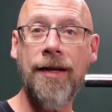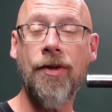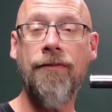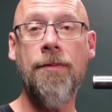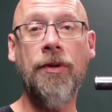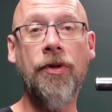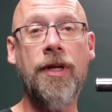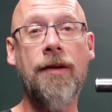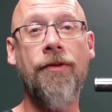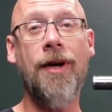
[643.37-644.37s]
So if you've been
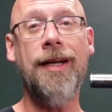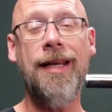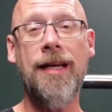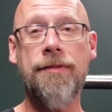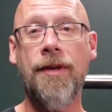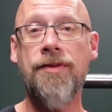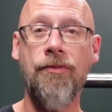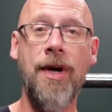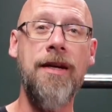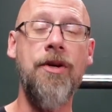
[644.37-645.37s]
looking for an inexpensive
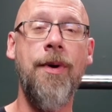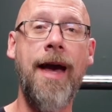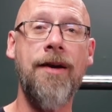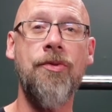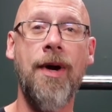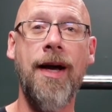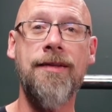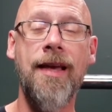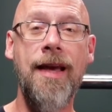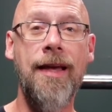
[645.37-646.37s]
way to do hack
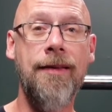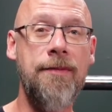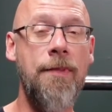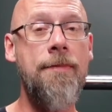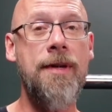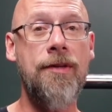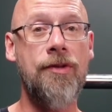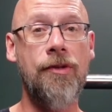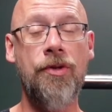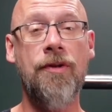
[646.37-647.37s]
squats, this might be the
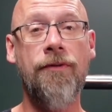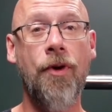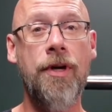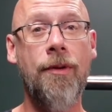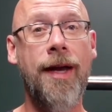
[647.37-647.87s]
solution for you.